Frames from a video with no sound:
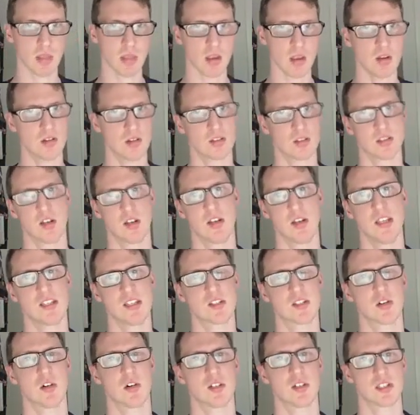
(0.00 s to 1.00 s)
So his
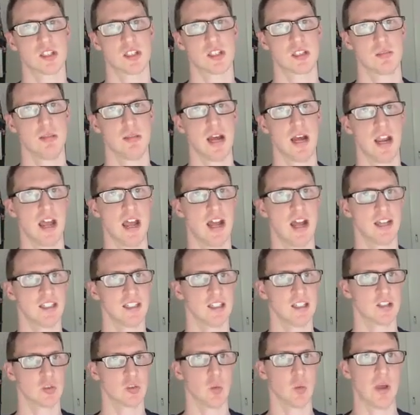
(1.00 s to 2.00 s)
course is about how to get
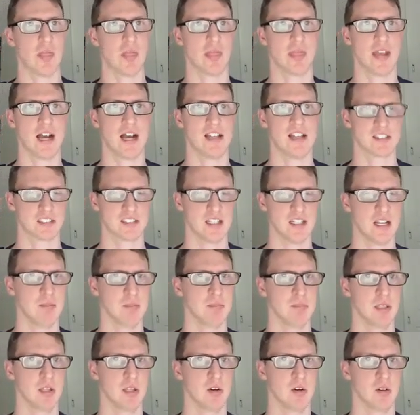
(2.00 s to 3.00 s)
to 1000 and
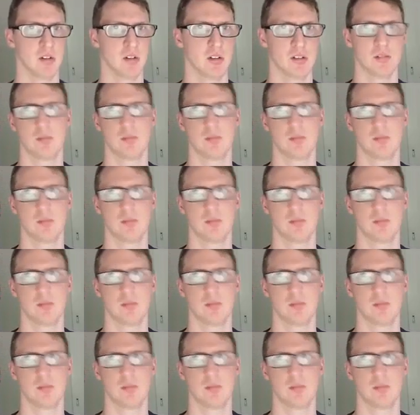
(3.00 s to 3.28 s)
beyond.